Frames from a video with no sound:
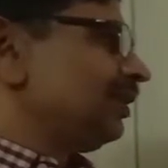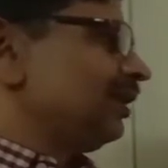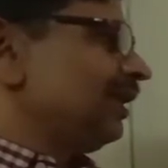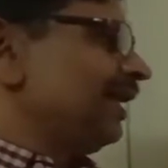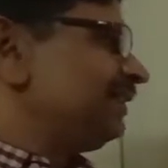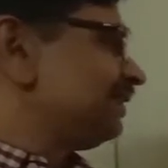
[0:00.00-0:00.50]

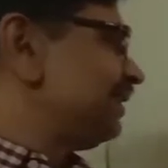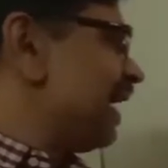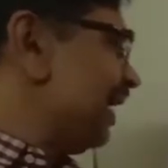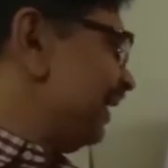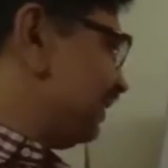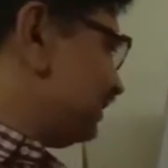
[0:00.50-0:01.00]
its
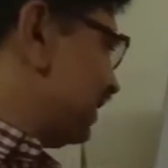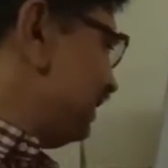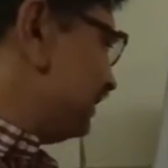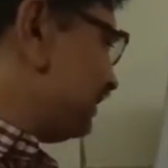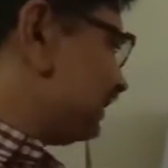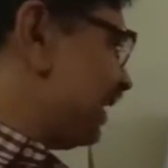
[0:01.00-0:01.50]
direction
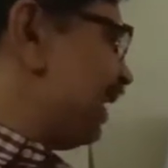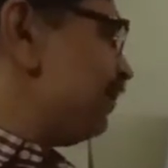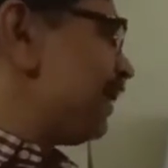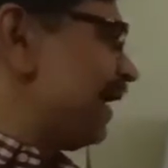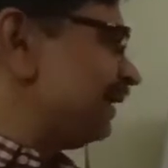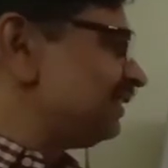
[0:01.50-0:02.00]
is
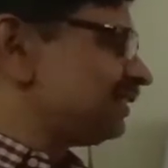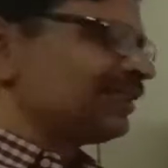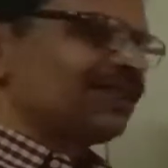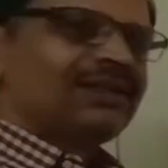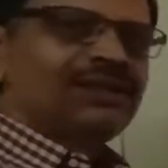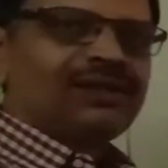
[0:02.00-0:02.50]
same as
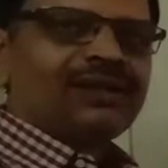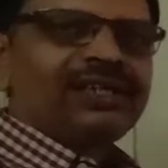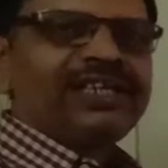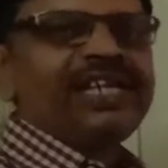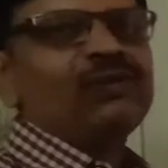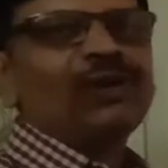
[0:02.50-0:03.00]

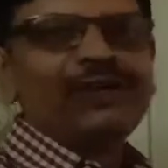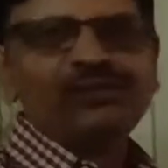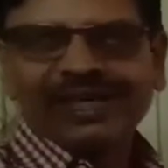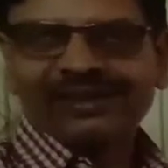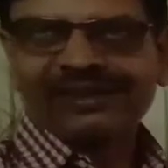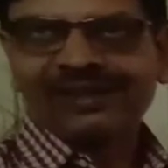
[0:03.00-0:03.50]
given
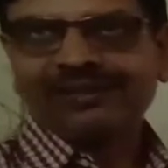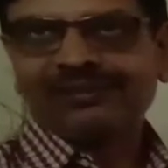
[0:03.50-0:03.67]
vector.